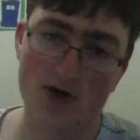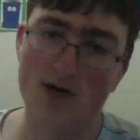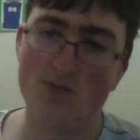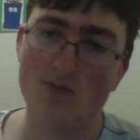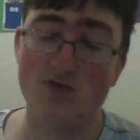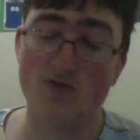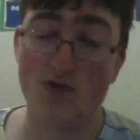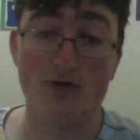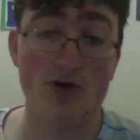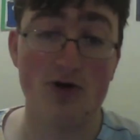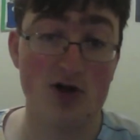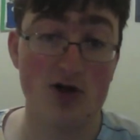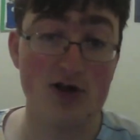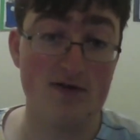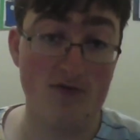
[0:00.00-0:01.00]
It was really
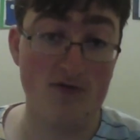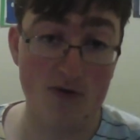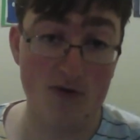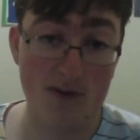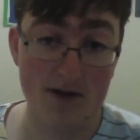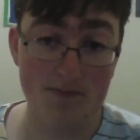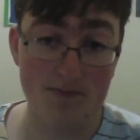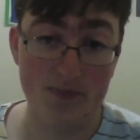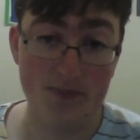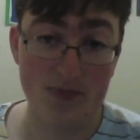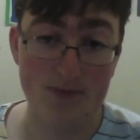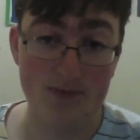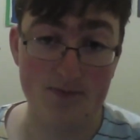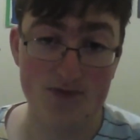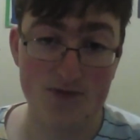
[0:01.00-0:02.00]
good in its format.
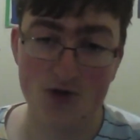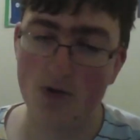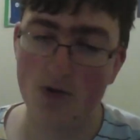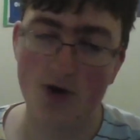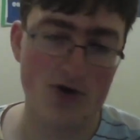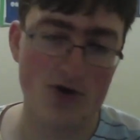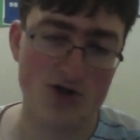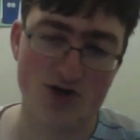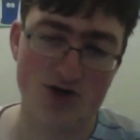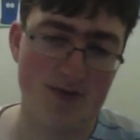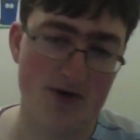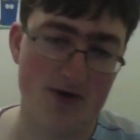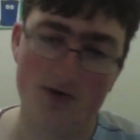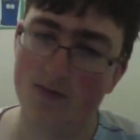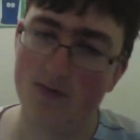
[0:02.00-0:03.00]
Don't worry, Argent
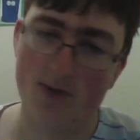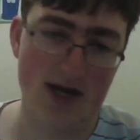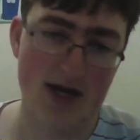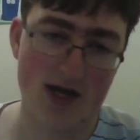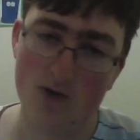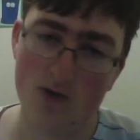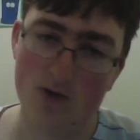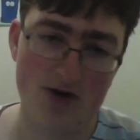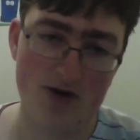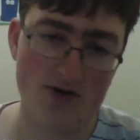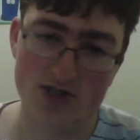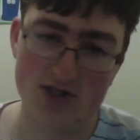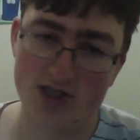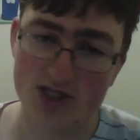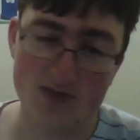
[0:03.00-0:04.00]
Commander didn't make it anywhere near
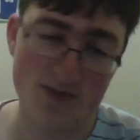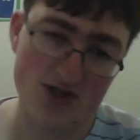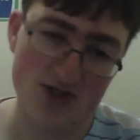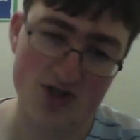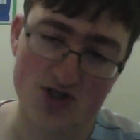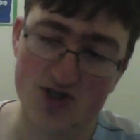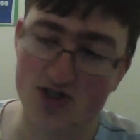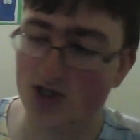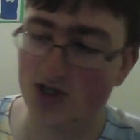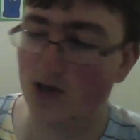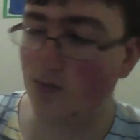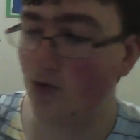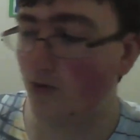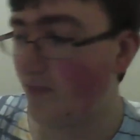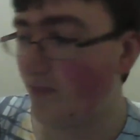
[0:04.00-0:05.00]
this list, but it's just an
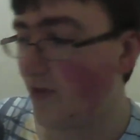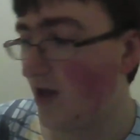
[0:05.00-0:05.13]
example.